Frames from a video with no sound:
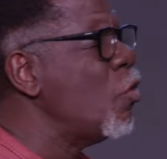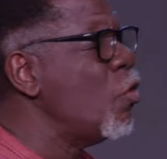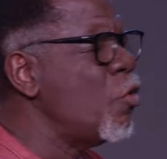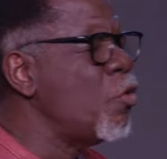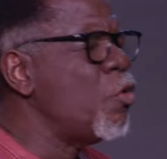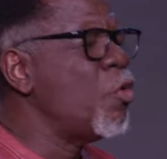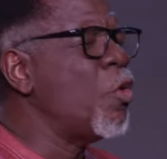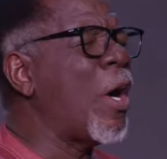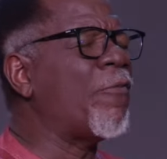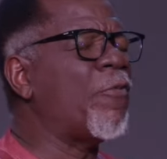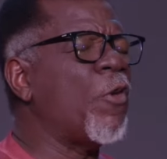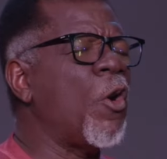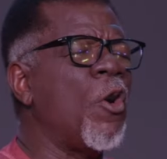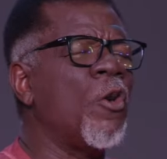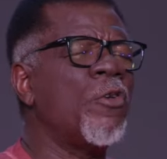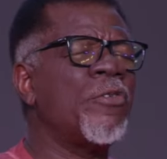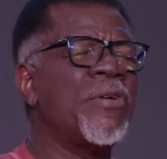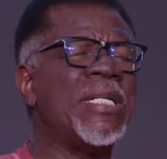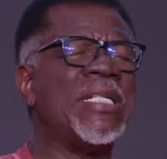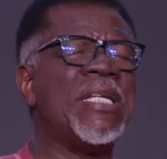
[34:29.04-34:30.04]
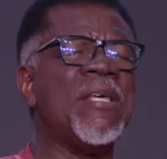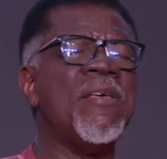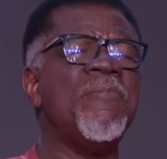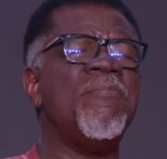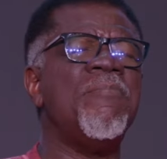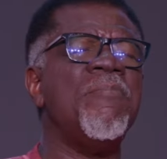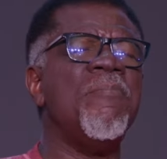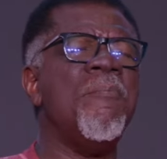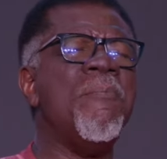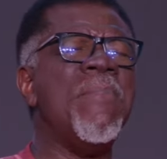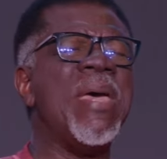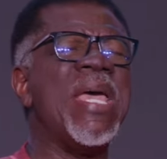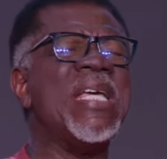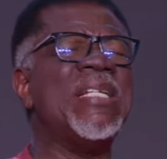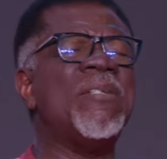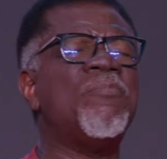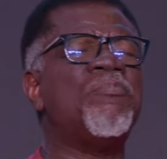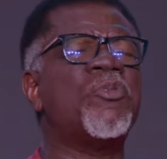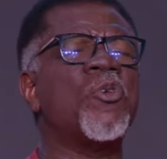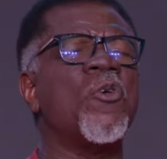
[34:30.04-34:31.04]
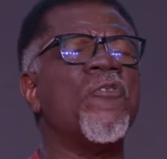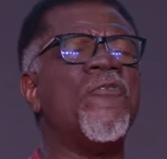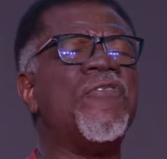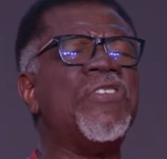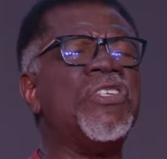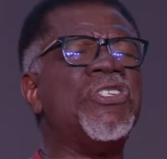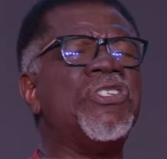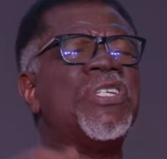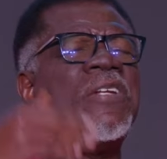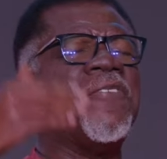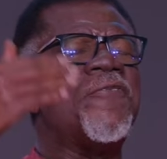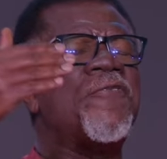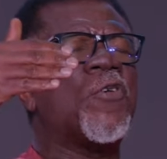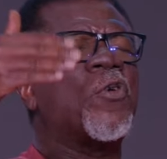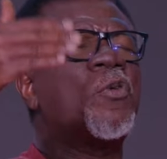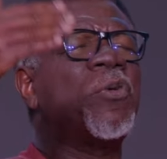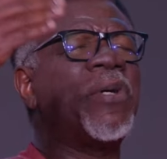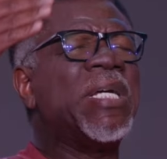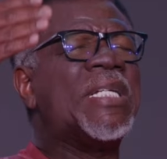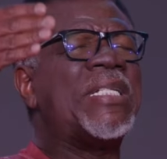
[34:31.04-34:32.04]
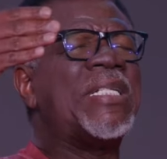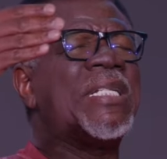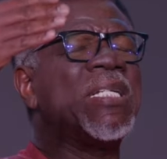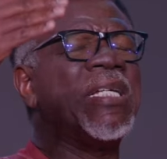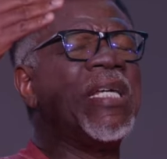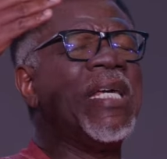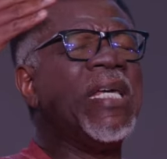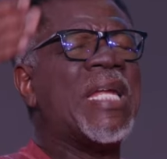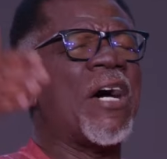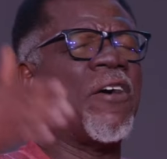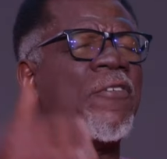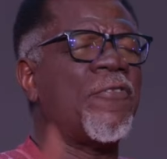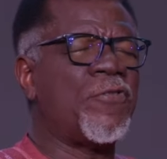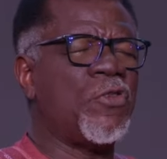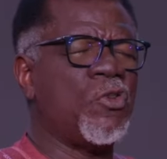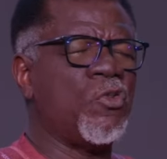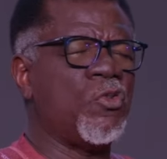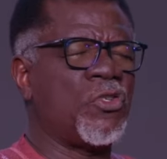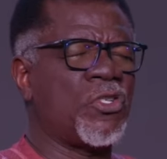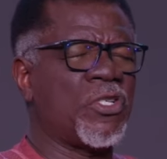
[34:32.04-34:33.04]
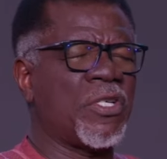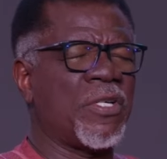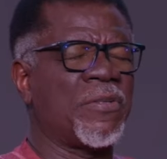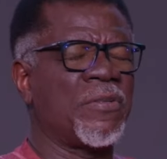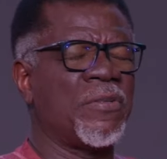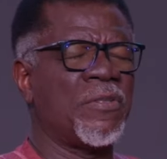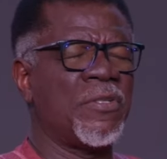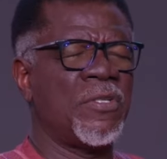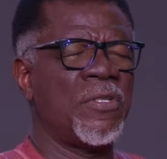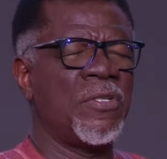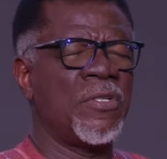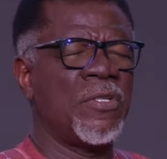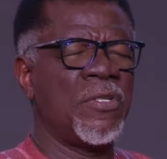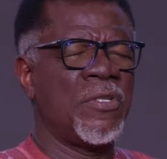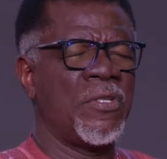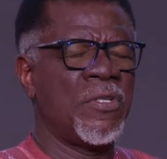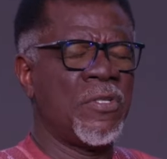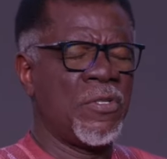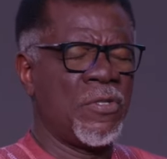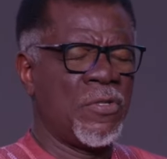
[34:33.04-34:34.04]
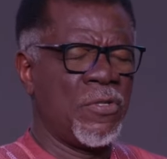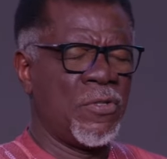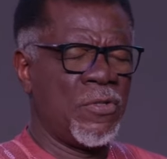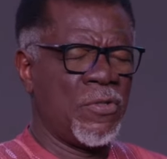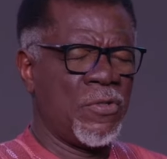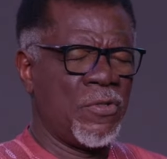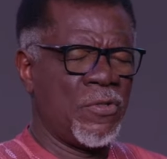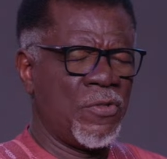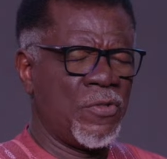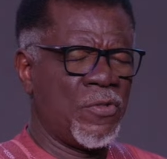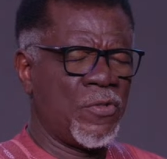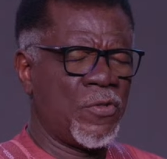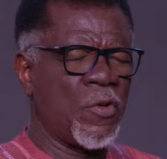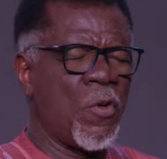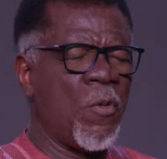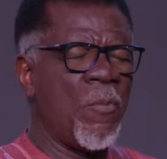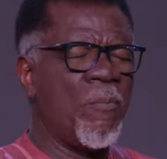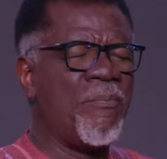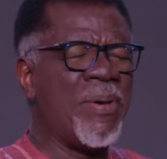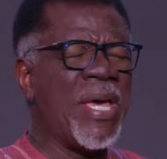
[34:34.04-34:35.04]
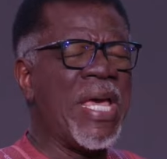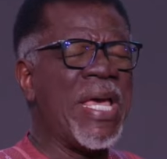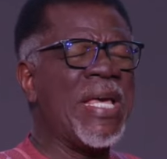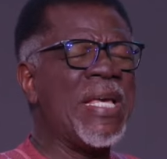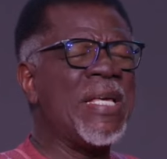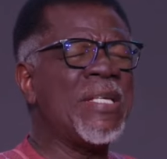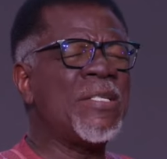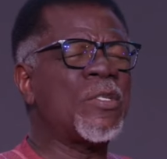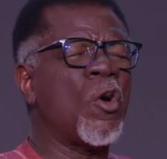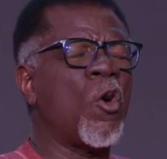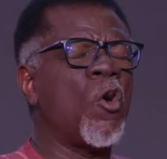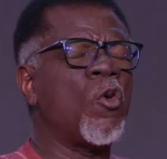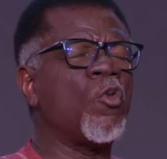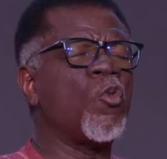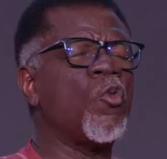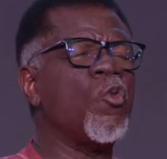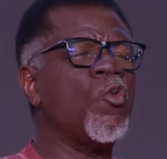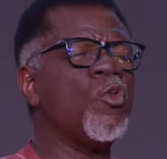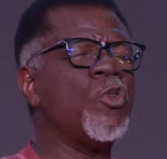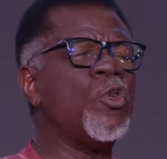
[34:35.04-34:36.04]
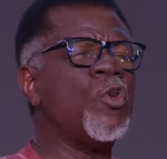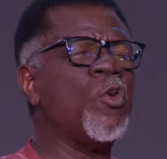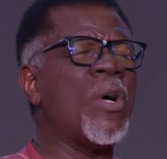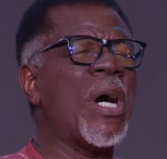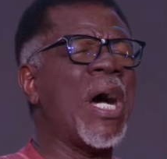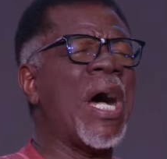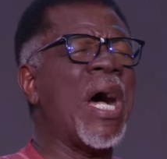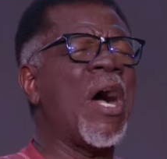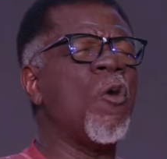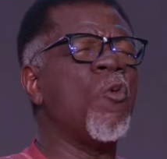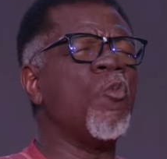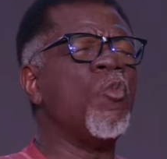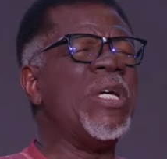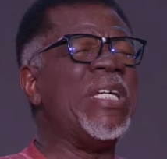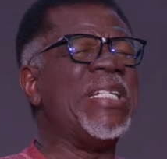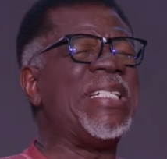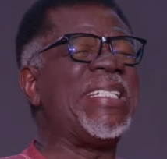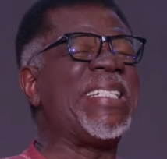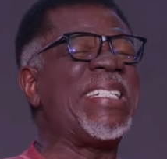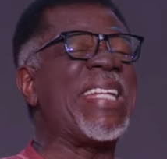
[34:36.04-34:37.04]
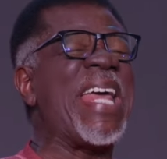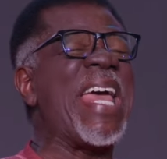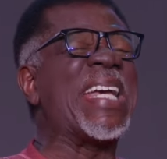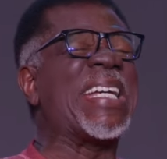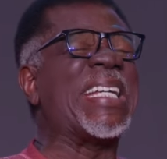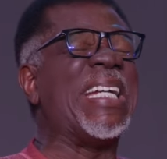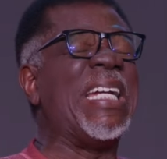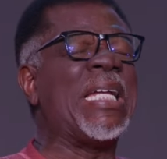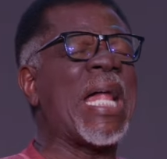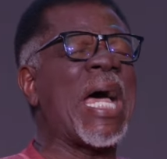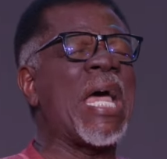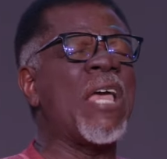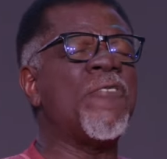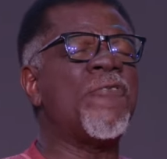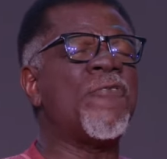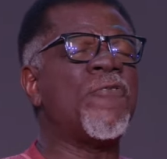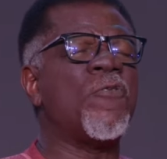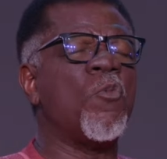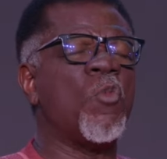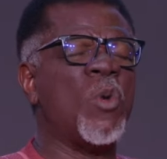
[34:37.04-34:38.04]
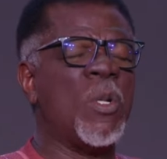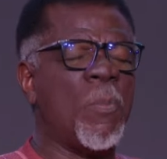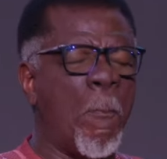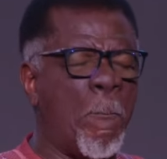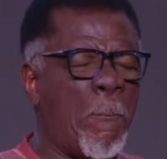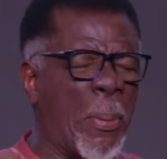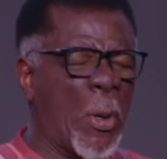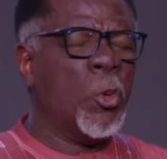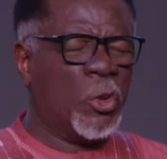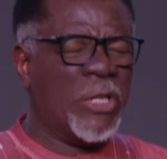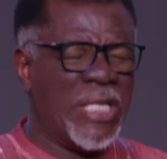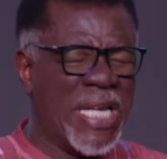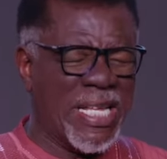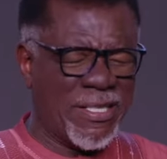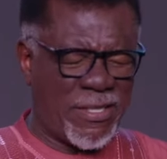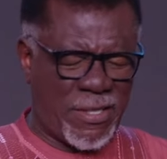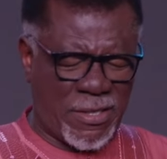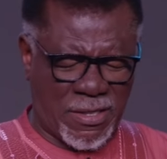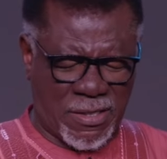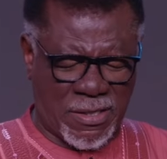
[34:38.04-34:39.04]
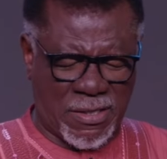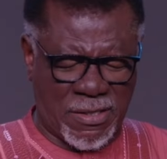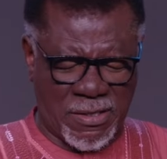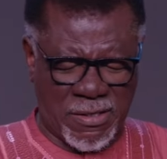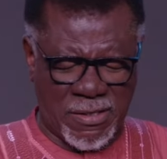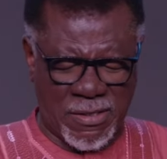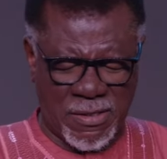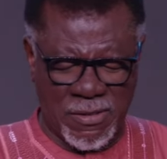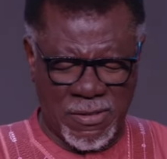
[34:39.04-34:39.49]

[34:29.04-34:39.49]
you have already made provision for it in our future. So based on who you are, we take life with boldness.